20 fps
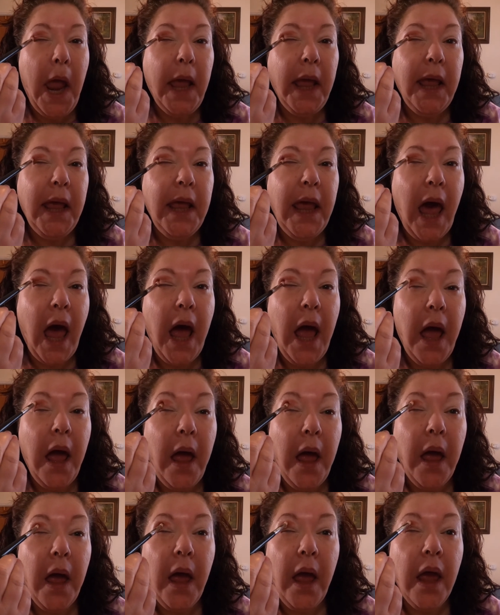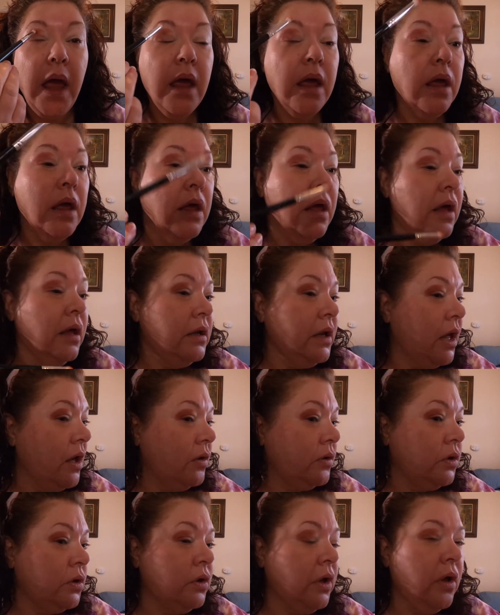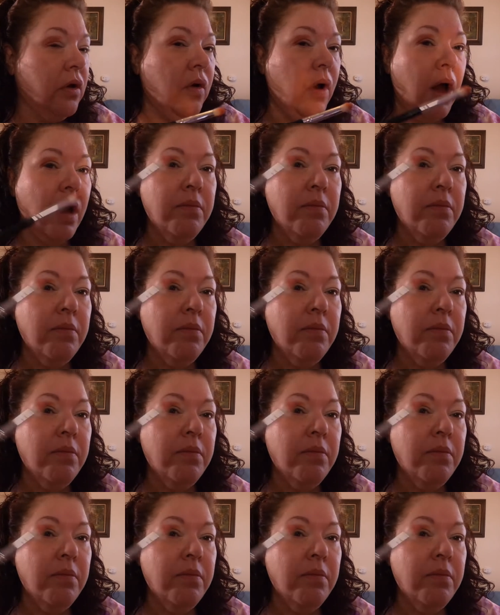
Yeah. Now, you know,